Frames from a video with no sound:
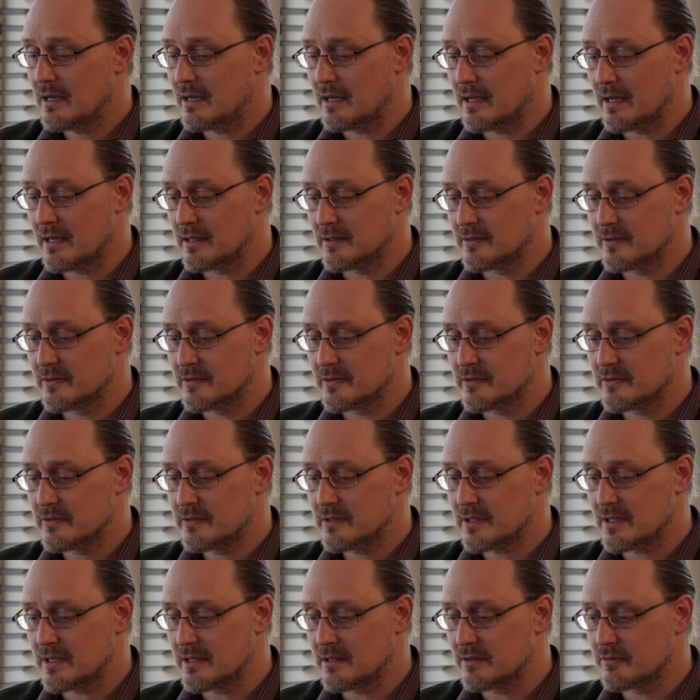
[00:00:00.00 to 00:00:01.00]
And
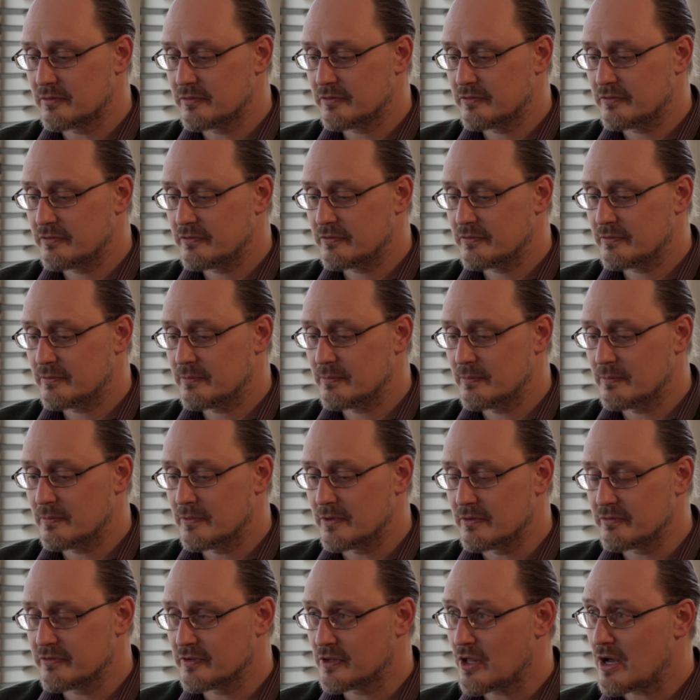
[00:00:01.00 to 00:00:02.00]
if
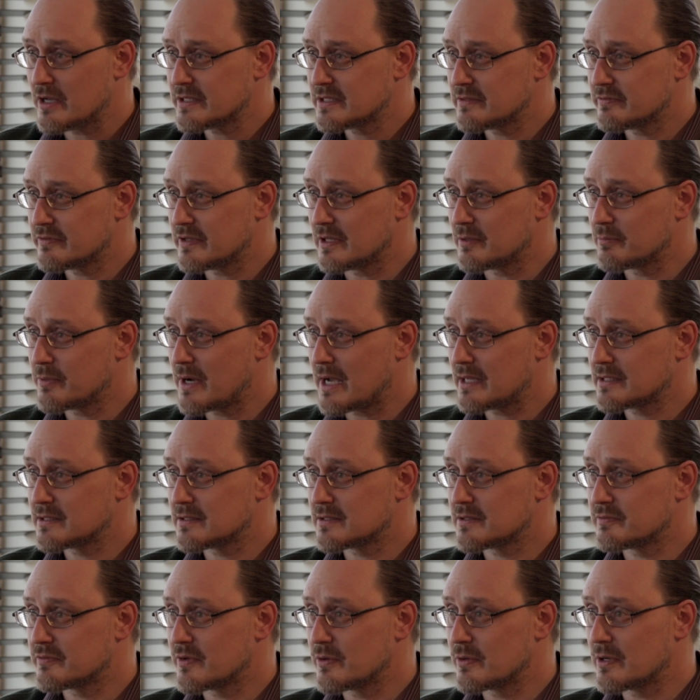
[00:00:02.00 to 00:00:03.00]
the philosophy and
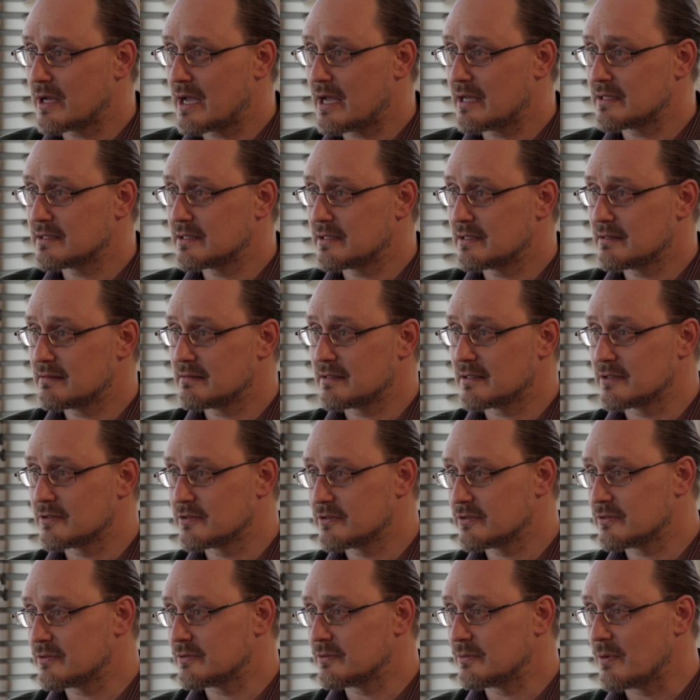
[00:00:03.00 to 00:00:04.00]
practice of yoga has anything
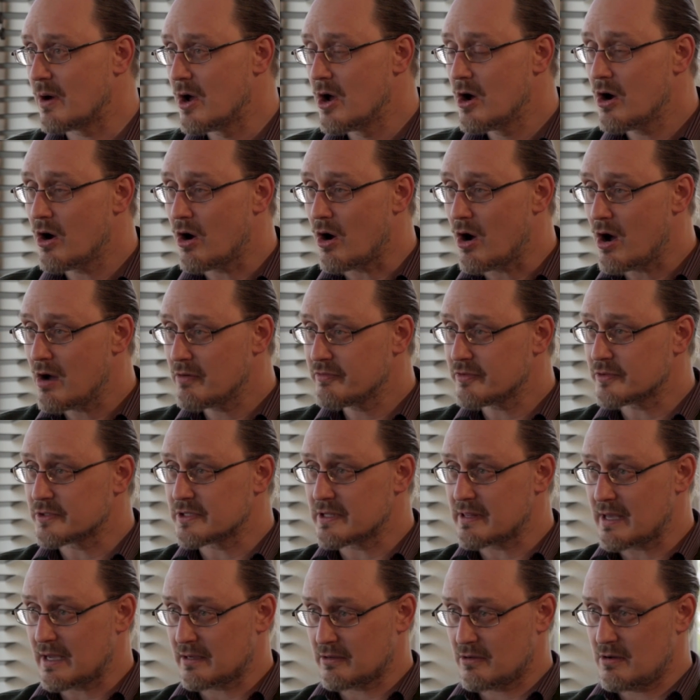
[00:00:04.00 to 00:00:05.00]
to offer
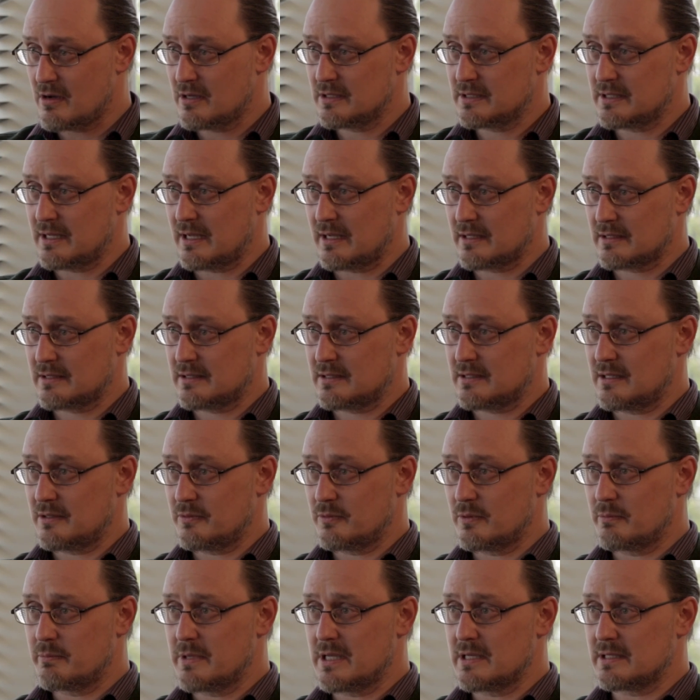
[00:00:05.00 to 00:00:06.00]
to that context, it
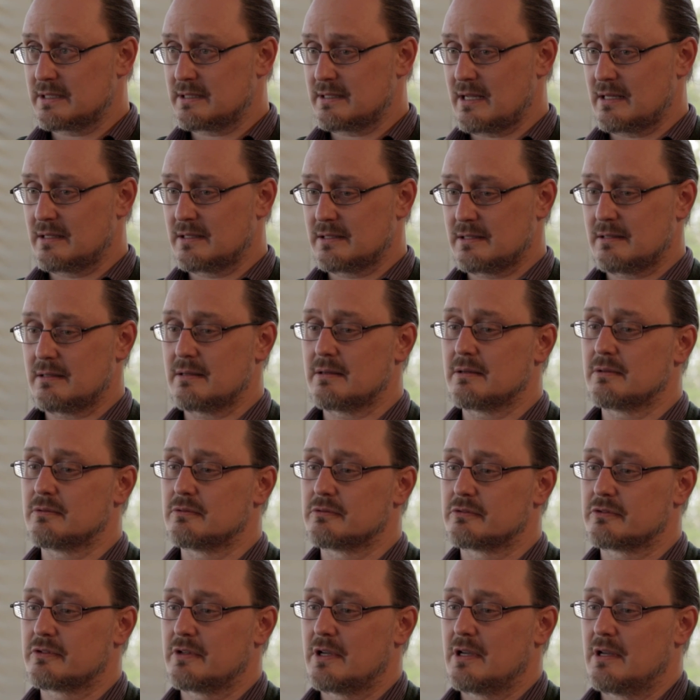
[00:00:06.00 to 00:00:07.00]
would be a sense
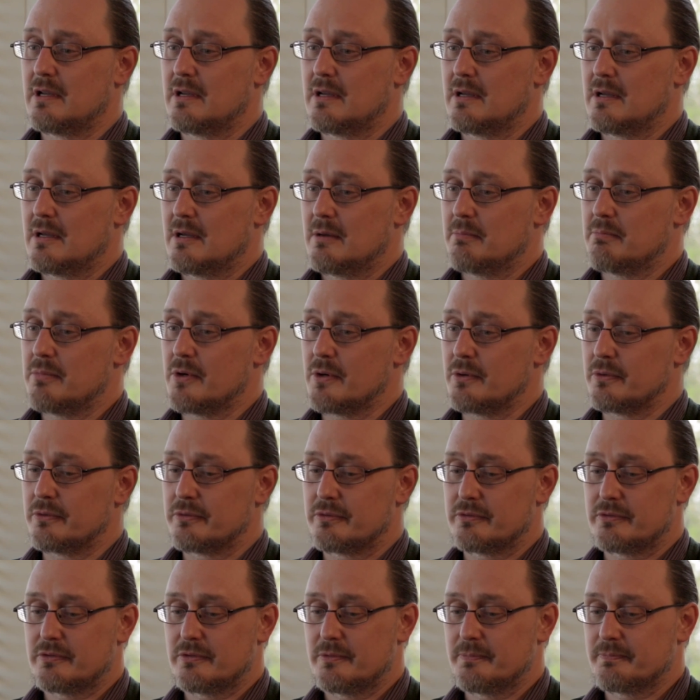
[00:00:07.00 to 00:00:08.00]
of
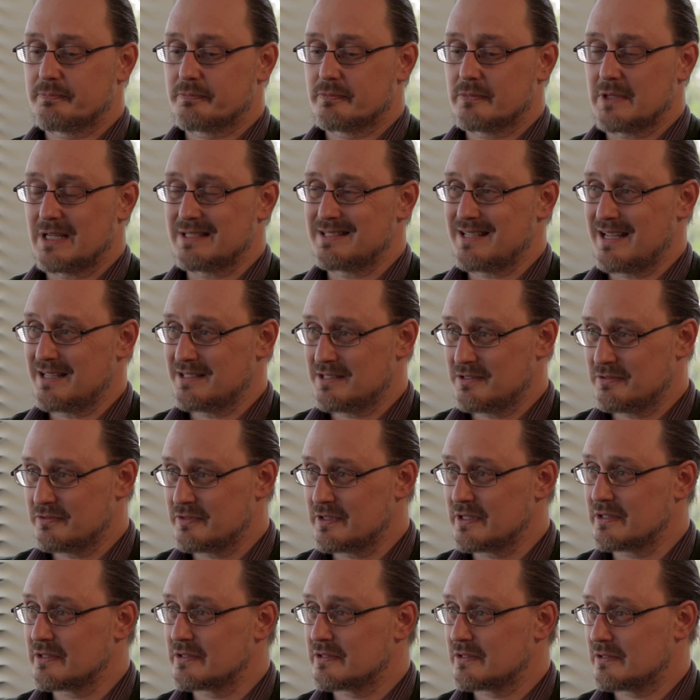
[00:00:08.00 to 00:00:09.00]
both
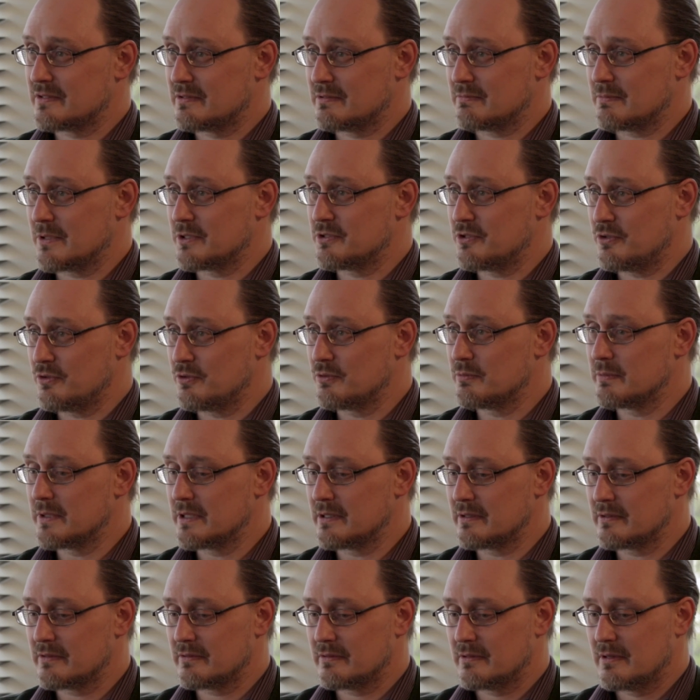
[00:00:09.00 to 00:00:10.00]
attentiveness,
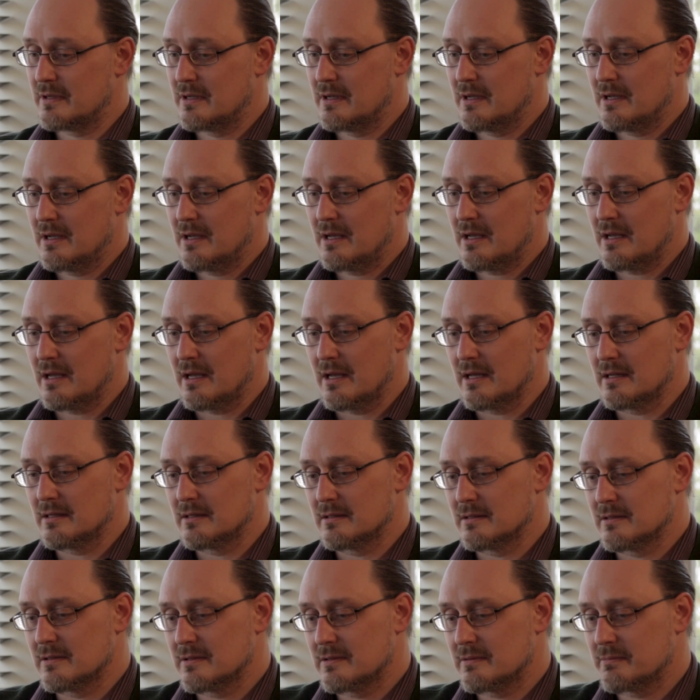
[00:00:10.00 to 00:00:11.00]
attunement,
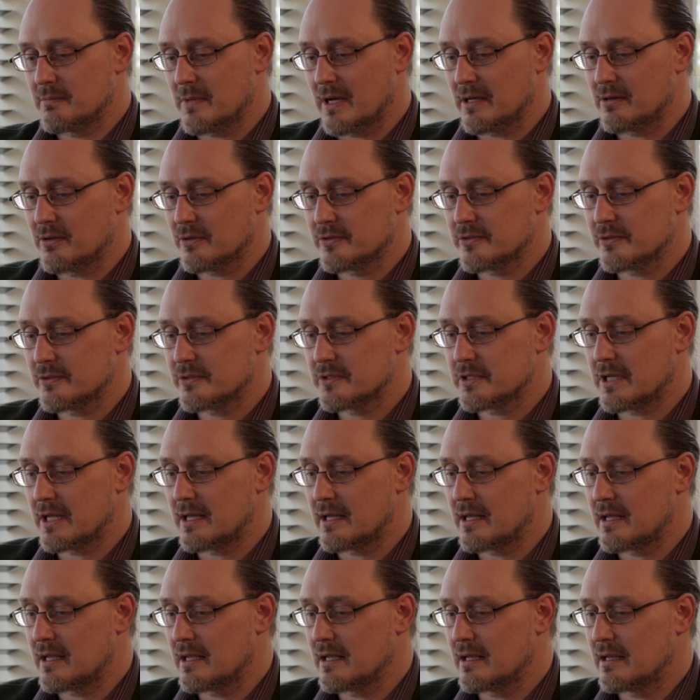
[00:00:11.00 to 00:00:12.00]
and I'd also
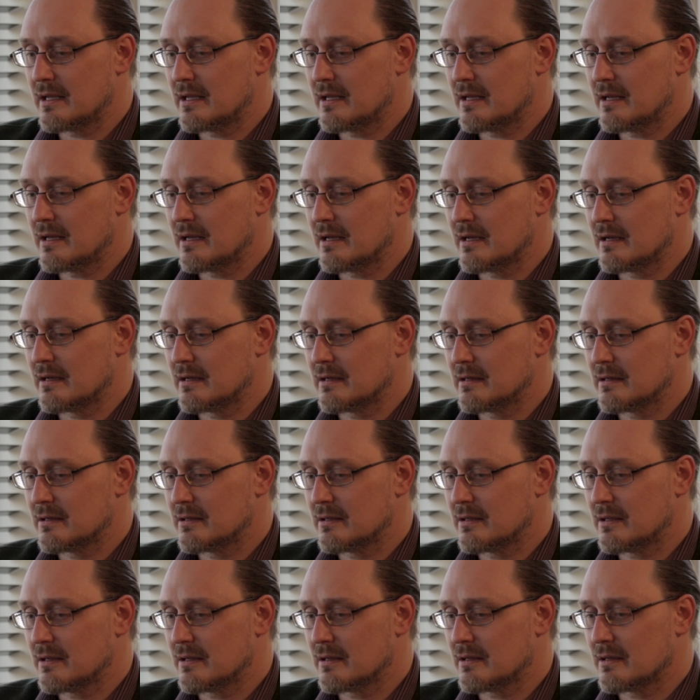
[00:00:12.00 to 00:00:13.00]
say
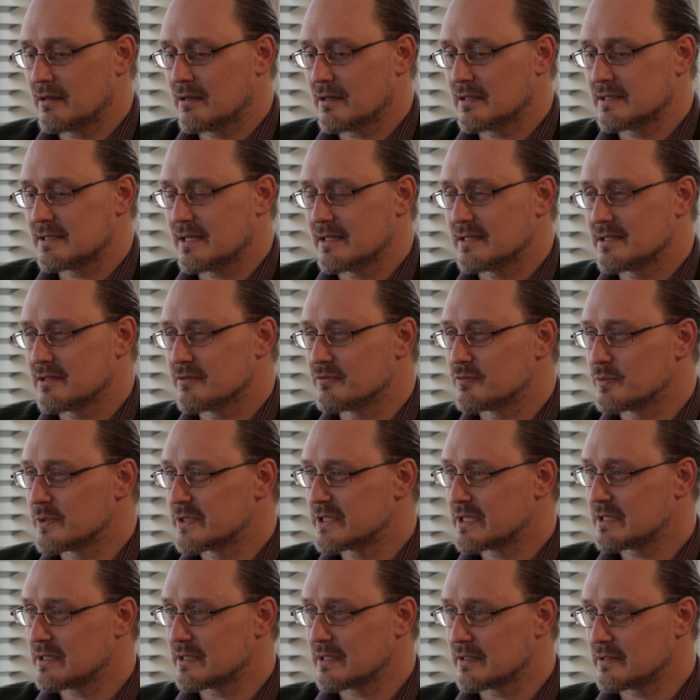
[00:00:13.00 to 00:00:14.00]
a sense of
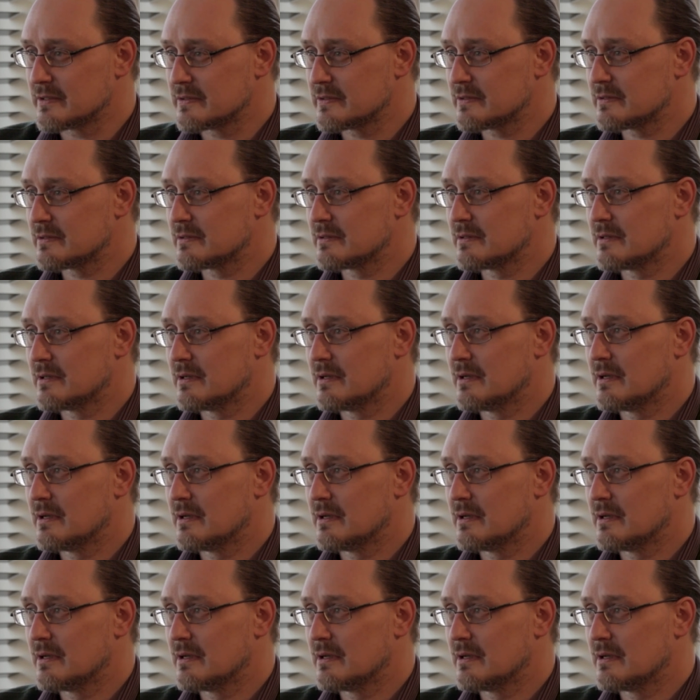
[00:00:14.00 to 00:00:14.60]
resilience.